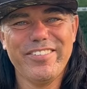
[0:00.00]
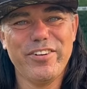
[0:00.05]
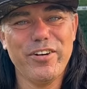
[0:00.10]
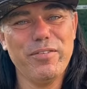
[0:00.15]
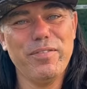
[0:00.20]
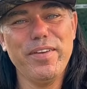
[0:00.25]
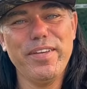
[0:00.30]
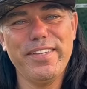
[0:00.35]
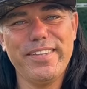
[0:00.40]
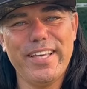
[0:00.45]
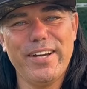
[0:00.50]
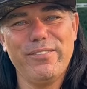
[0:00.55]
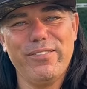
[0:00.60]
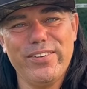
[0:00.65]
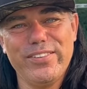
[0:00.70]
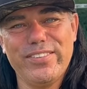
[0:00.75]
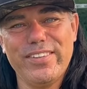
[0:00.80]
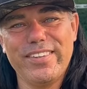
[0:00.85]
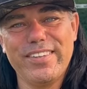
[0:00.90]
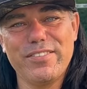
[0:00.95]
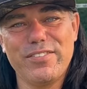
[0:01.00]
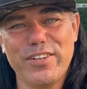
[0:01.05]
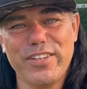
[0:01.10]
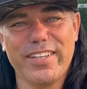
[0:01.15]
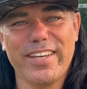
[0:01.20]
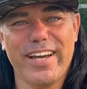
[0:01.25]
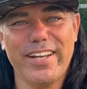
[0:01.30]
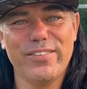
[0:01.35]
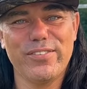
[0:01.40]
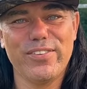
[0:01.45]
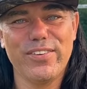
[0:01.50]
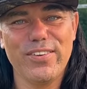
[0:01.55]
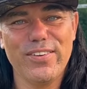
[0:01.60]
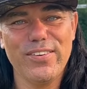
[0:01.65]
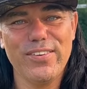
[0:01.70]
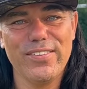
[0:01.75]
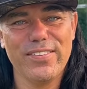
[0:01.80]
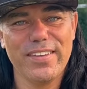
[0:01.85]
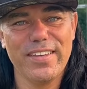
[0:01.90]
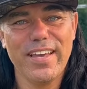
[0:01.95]
For me, that was a different kind of
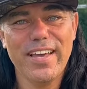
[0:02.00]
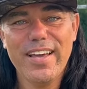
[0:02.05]
security.